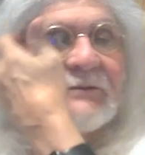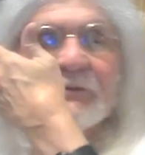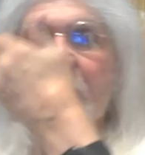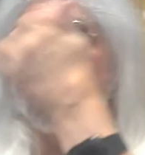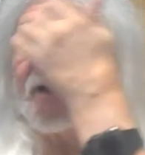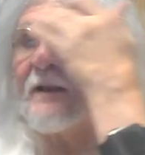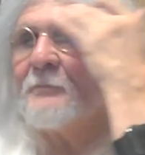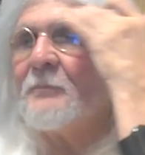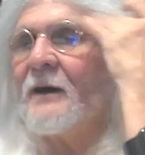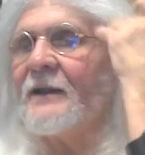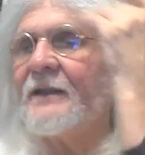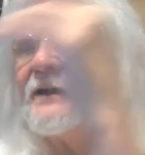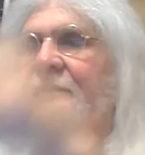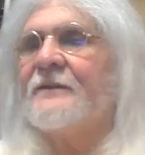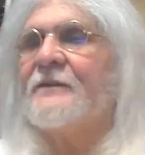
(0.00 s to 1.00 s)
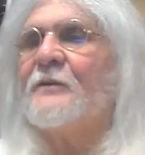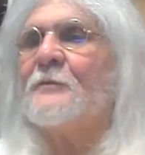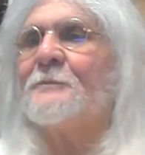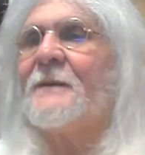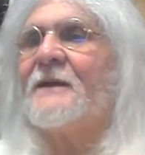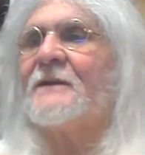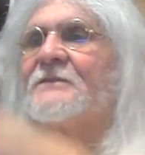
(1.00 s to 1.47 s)
So anybody get any new
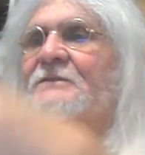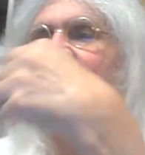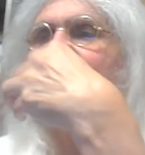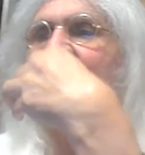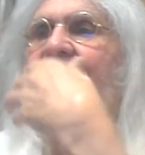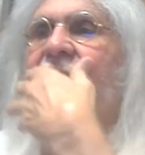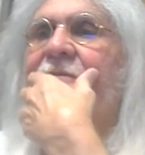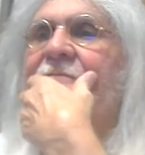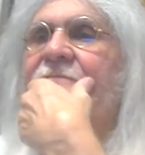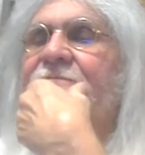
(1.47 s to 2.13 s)
pins lately?